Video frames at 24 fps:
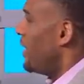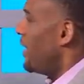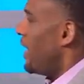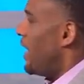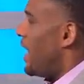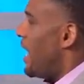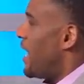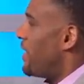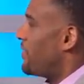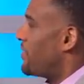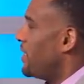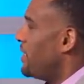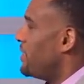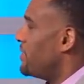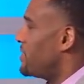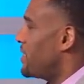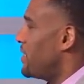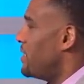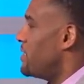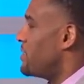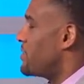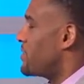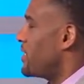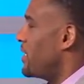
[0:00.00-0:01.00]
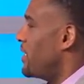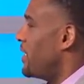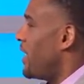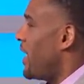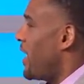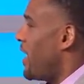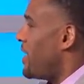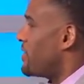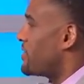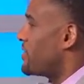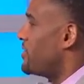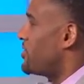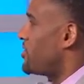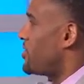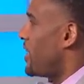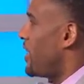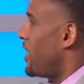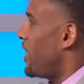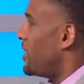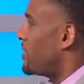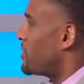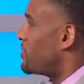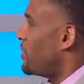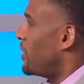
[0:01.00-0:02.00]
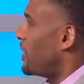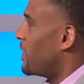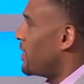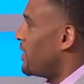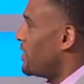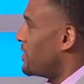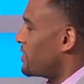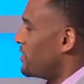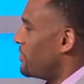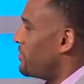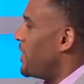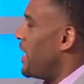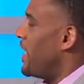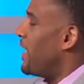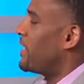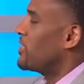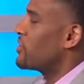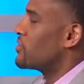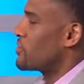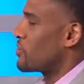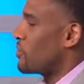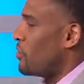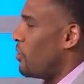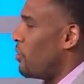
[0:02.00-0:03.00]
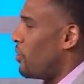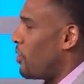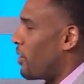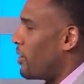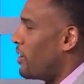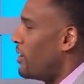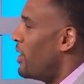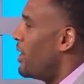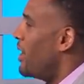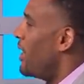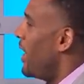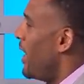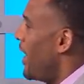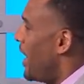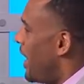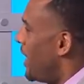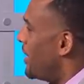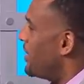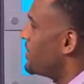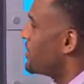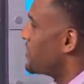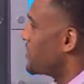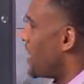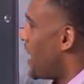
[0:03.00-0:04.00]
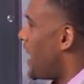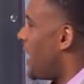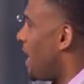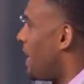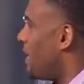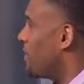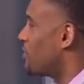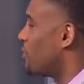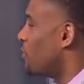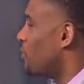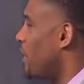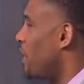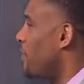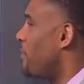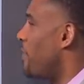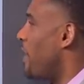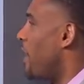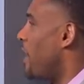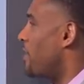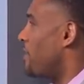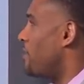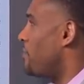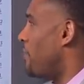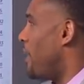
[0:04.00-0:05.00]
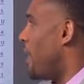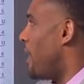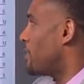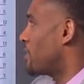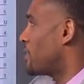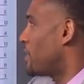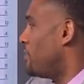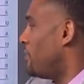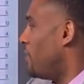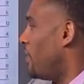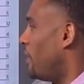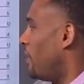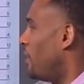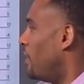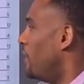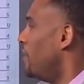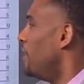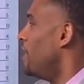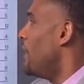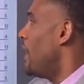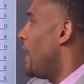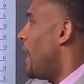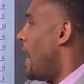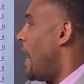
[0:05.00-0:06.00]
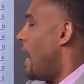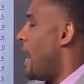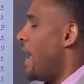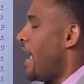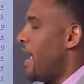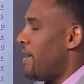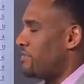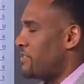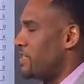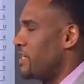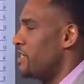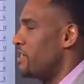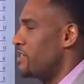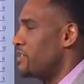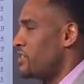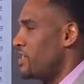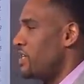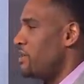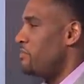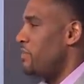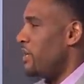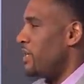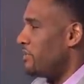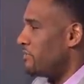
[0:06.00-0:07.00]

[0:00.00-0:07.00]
I think Tennessee has a chance because if they can score and the size, the rebound, the basketball, I have Tennessee beating